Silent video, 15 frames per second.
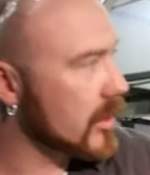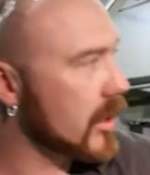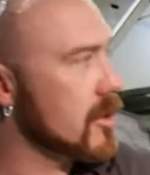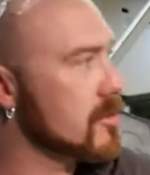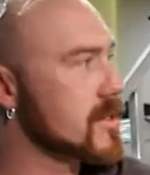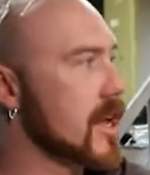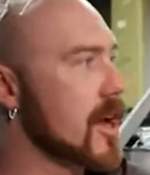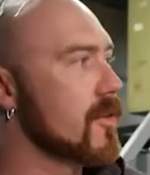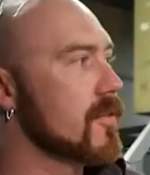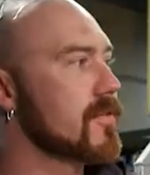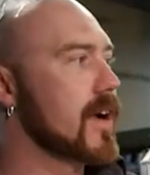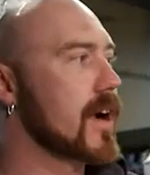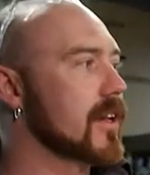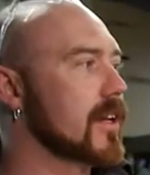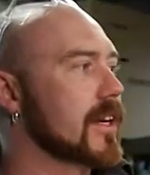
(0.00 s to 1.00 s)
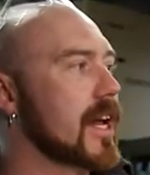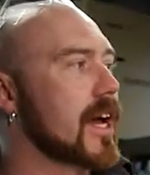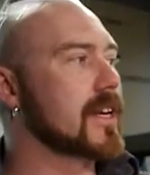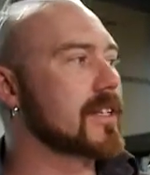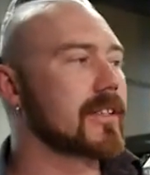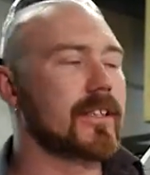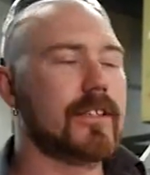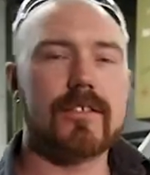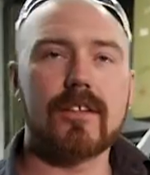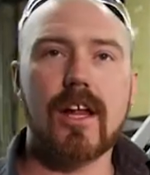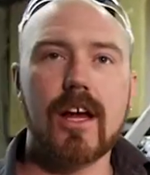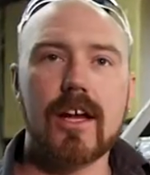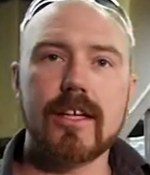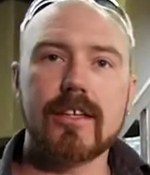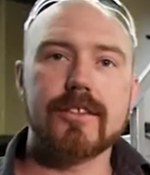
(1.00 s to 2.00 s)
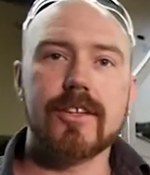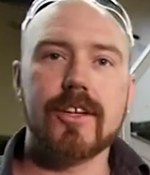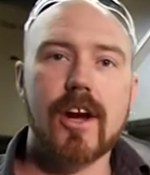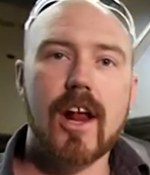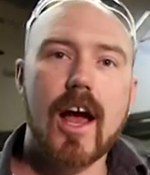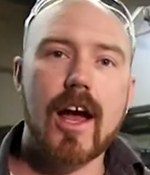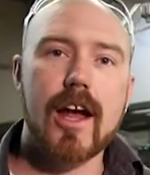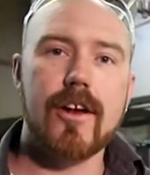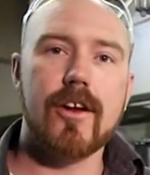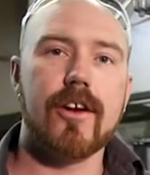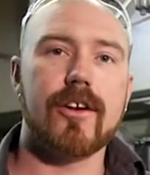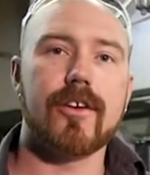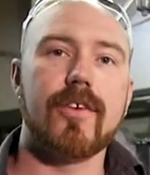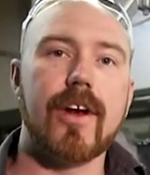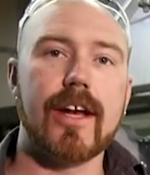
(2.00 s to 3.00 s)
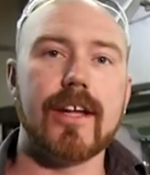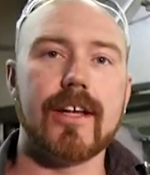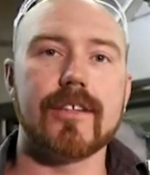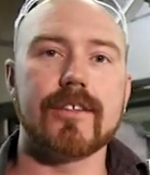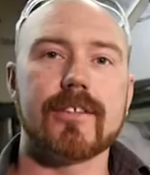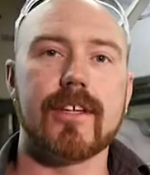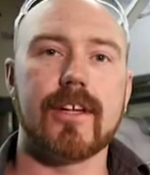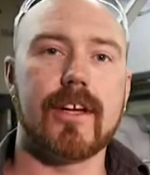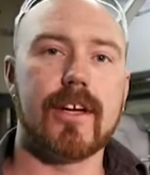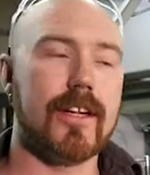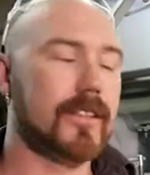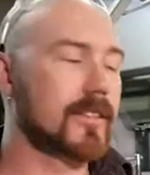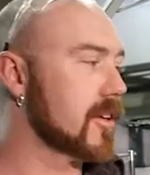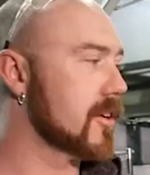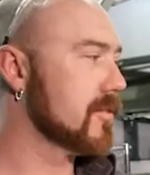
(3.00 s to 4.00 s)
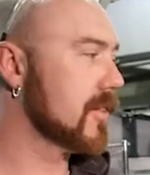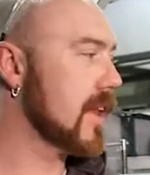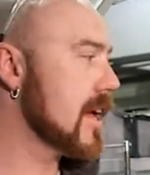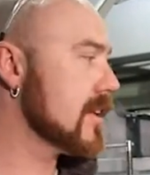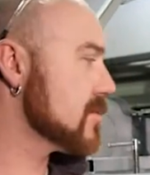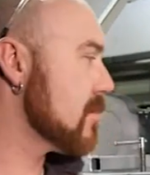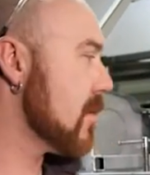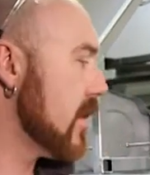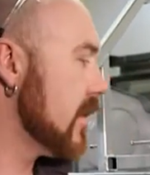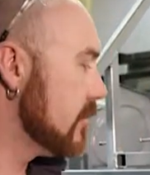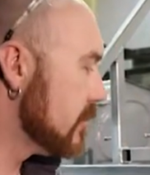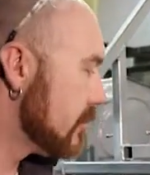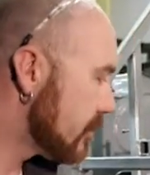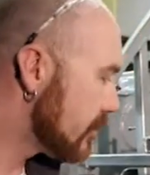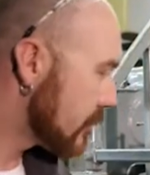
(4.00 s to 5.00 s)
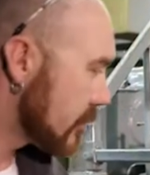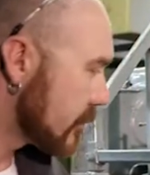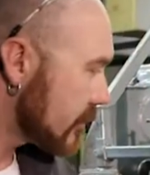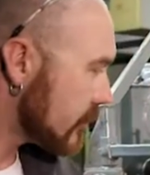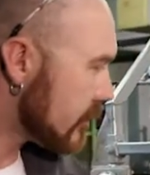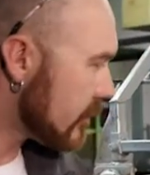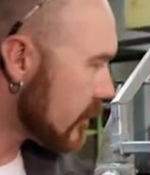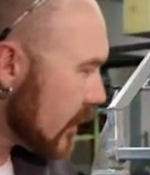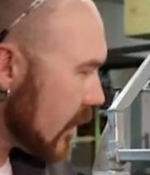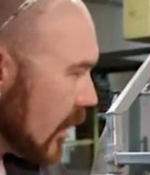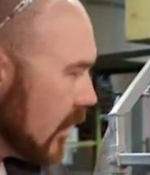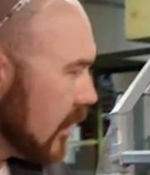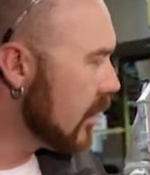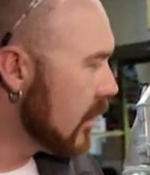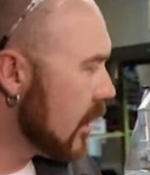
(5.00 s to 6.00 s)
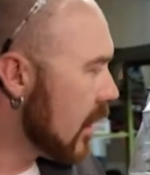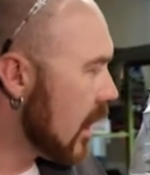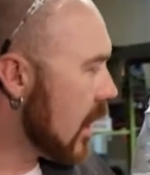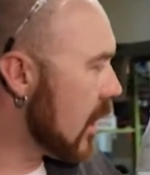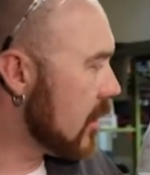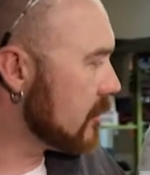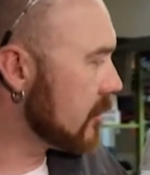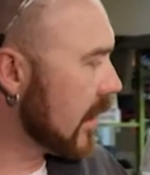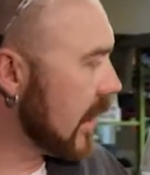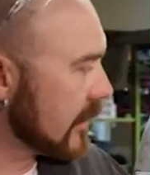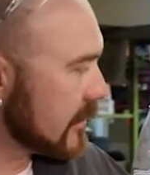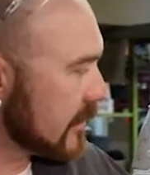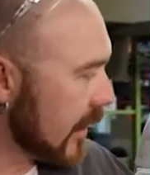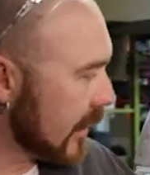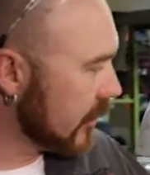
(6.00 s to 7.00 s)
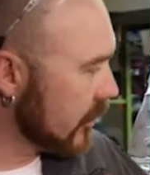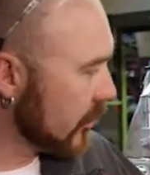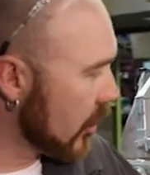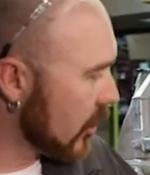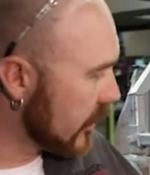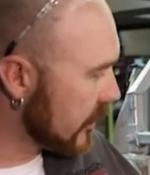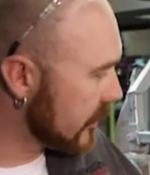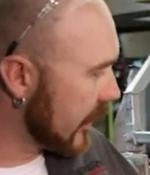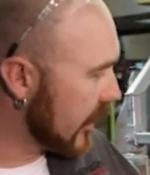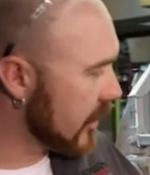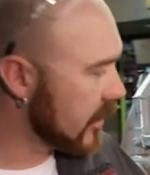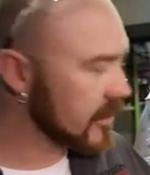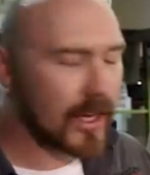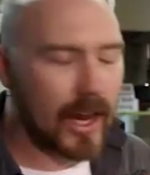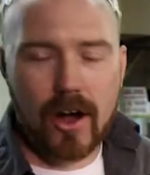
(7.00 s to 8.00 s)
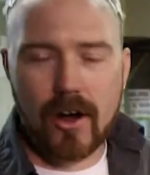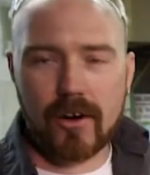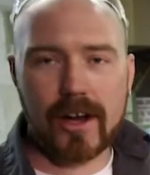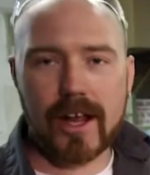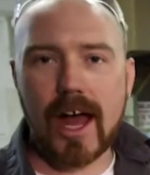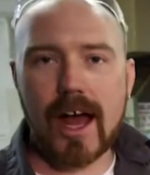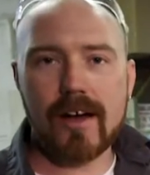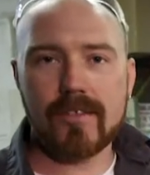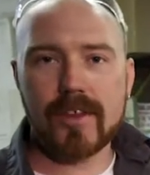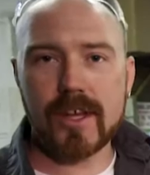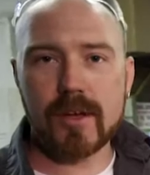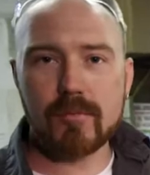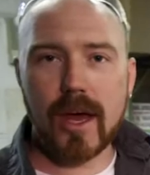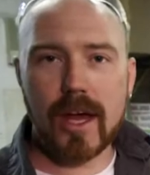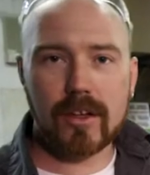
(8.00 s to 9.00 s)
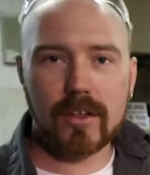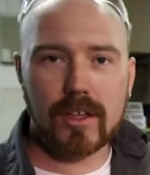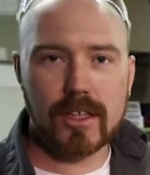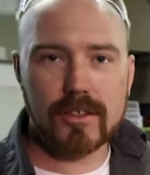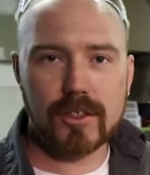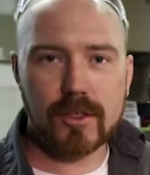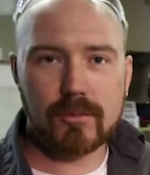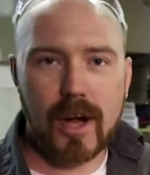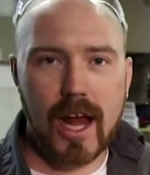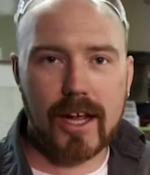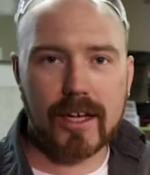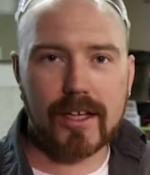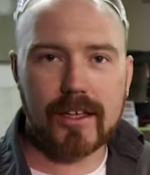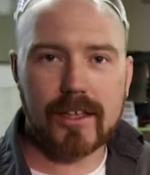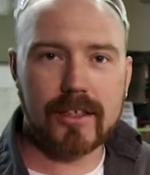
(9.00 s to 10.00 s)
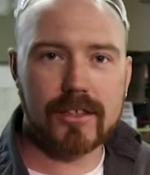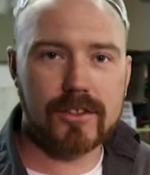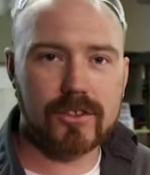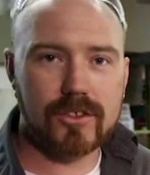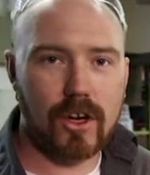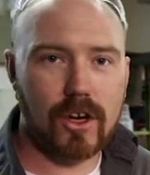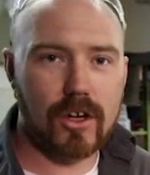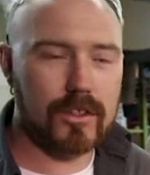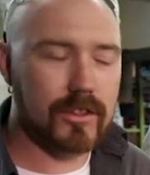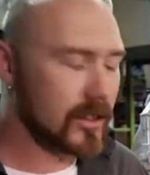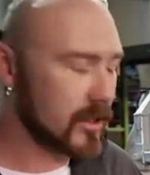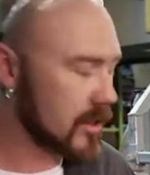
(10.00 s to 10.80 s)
comes out fairly nice and it's a lot easier to hide on a radius than it is in a flat spot. The next thing you'll notice here is I already have the pedal cluster bracket installed.